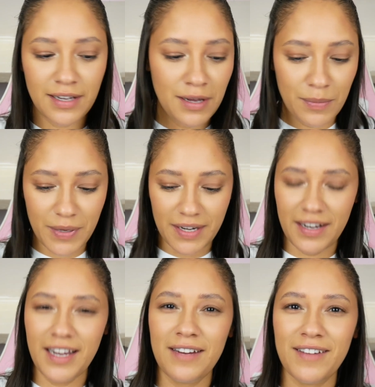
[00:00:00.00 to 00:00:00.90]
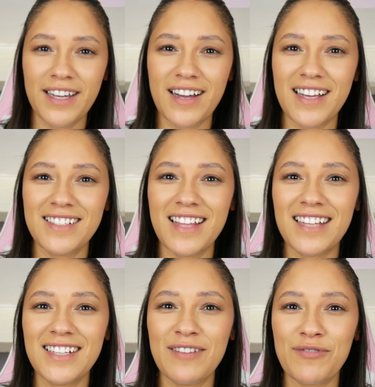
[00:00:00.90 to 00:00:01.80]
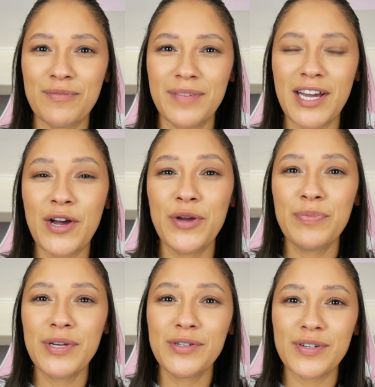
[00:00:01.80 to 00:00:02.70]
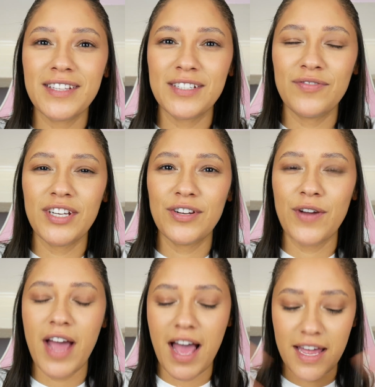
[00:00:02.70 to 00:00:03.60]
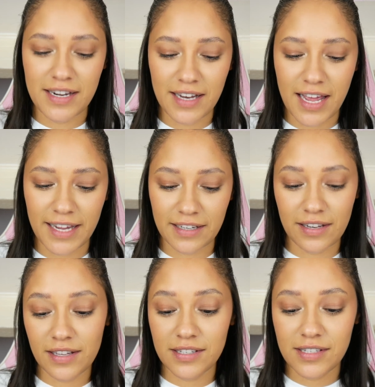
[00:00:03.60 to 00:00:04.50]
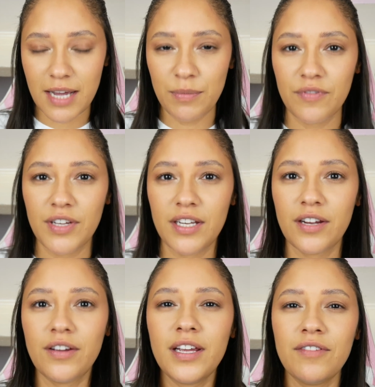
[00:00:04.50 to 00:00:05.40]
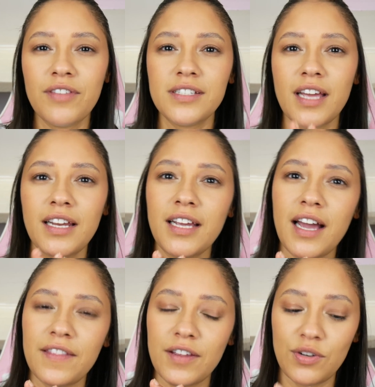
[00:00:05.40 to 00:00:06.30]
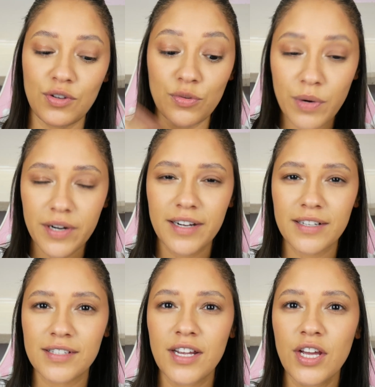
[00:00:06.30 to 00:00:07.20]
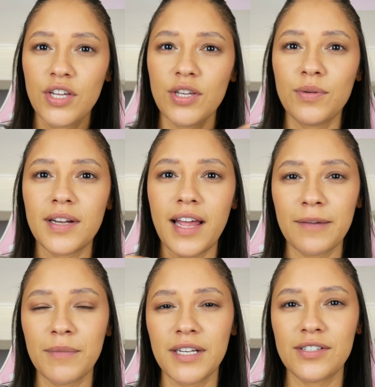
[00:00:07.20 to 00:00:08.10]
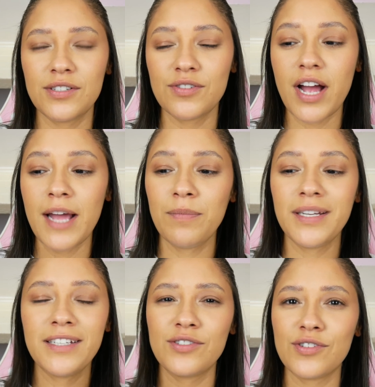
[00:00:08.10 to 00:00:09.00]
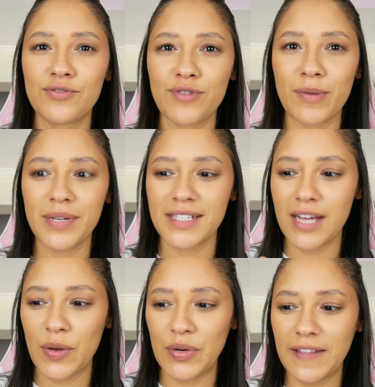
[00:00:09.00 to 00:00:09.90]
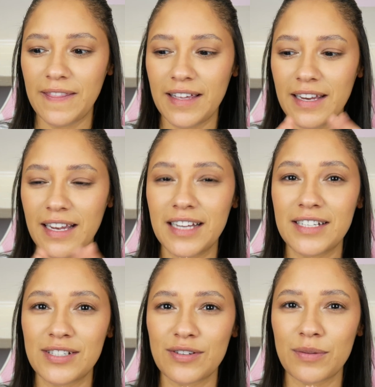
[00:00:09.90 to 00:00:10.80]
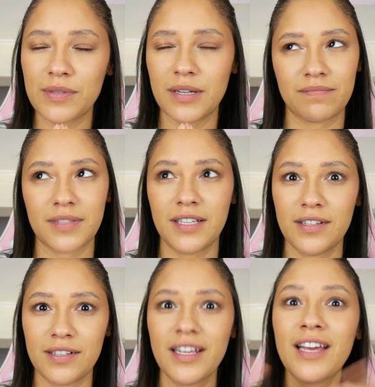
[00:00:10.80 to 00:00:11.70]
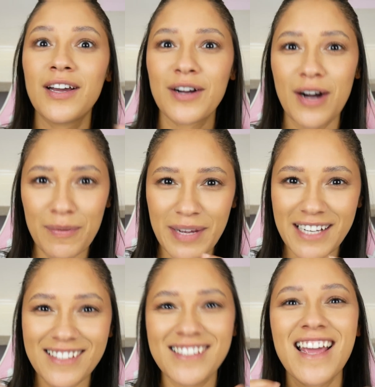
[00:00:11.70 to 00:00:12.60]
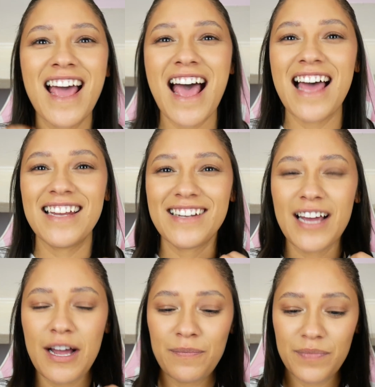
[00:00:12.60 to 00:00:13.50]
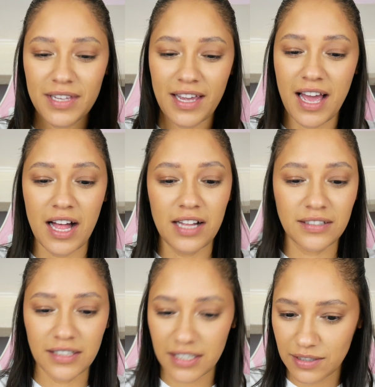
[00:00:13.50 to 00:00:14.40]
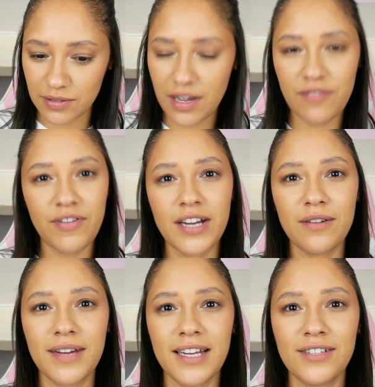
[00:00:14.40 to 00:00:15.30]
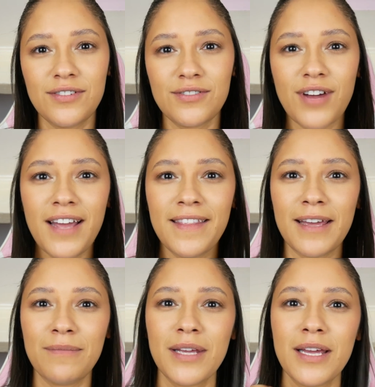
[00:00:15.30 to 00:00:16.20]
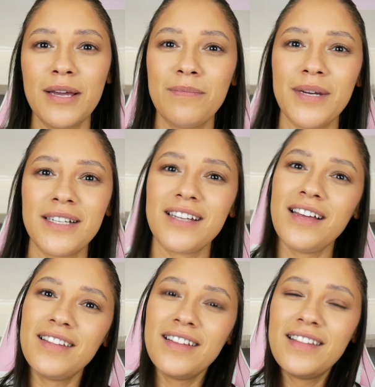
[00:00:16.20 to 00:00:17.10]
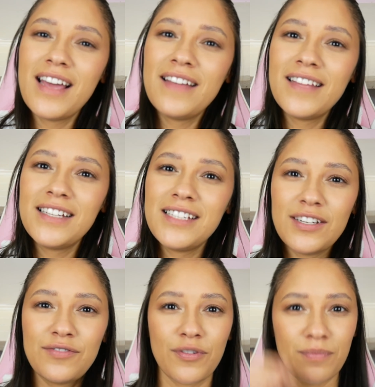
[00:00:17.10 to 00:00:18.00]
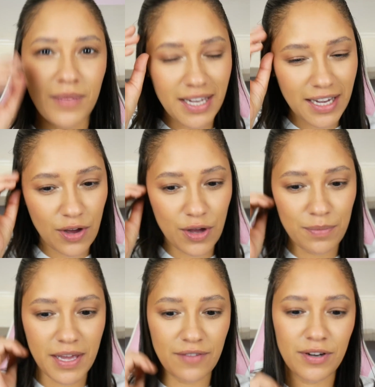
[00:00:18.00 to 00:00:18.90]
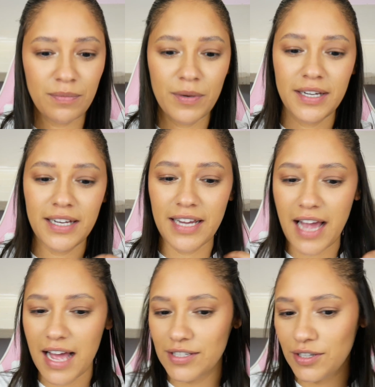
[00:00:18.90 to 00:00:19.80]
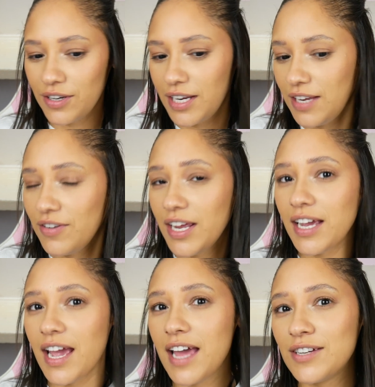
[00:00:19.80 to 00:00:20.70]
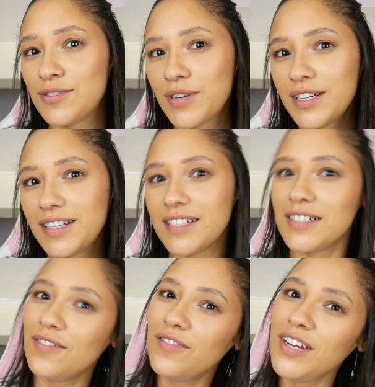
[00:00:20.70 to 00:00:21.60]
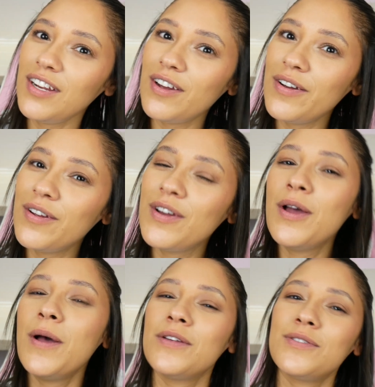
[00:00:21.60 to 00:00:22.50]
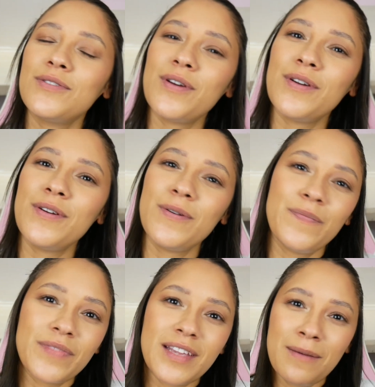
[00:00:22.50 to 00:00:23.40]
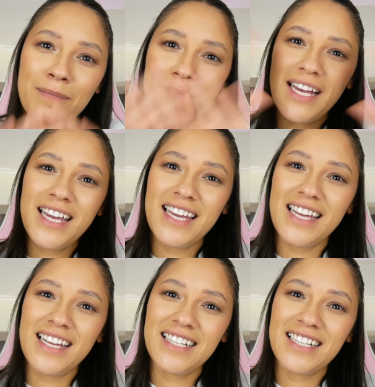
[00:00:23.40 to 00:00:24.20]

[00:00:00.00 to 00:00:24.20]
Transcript: But anyway guys, that's it from me. I hope you enjoyed this video and liked this type of video. If there's any other new products you would like me to try, please just drop it down in the description, in the comments, and yeah, I'll find a way to try them. But other than that, that's it from me. I hope everybody has a good evening and enjoyed this video. So bye.